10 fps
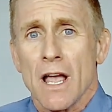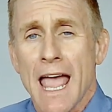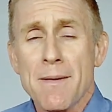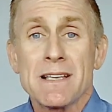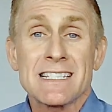
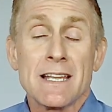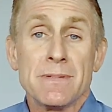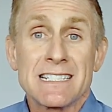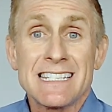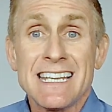
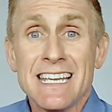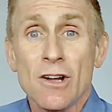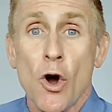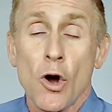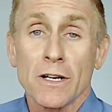MSNBC
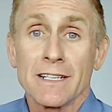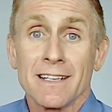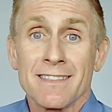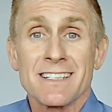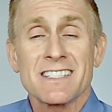called it the